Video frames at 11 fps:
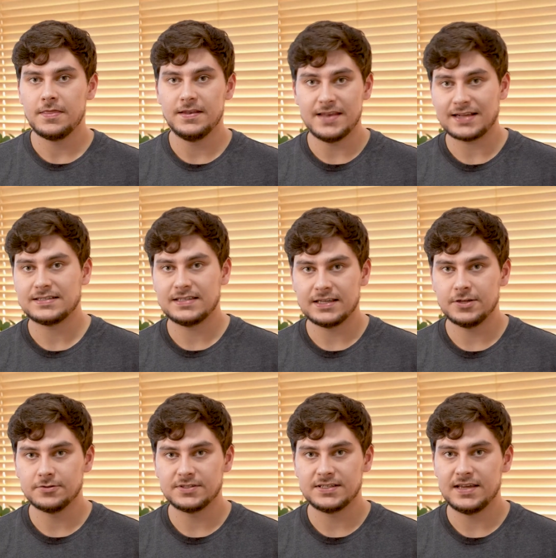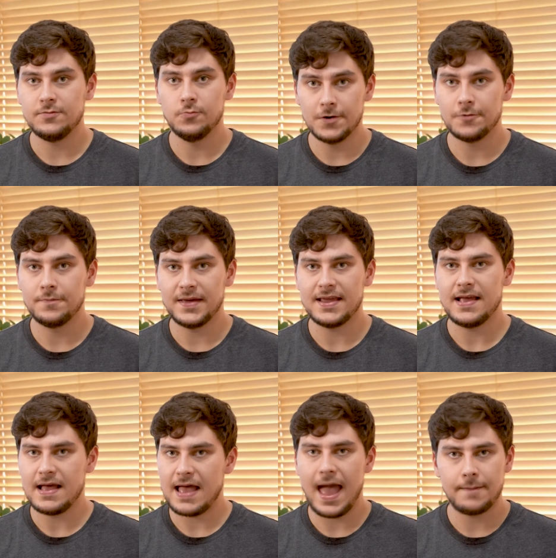The next thing you'll see will be
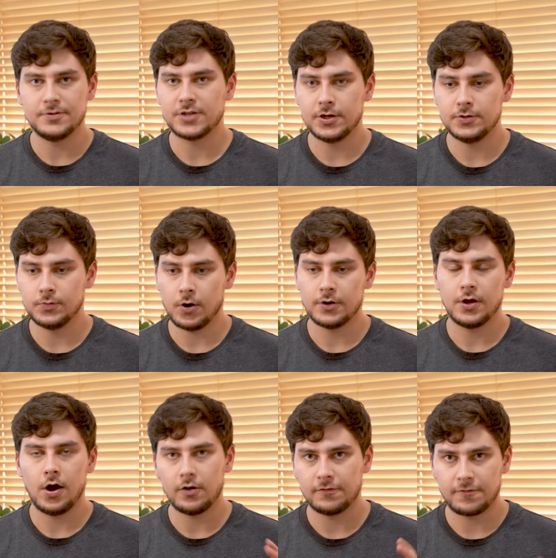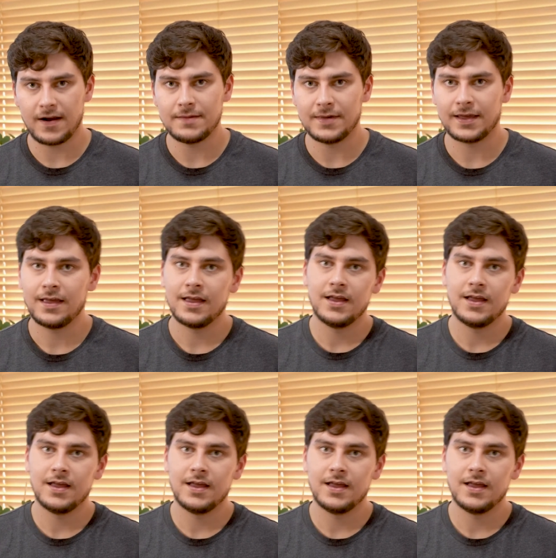episode 1 on framing.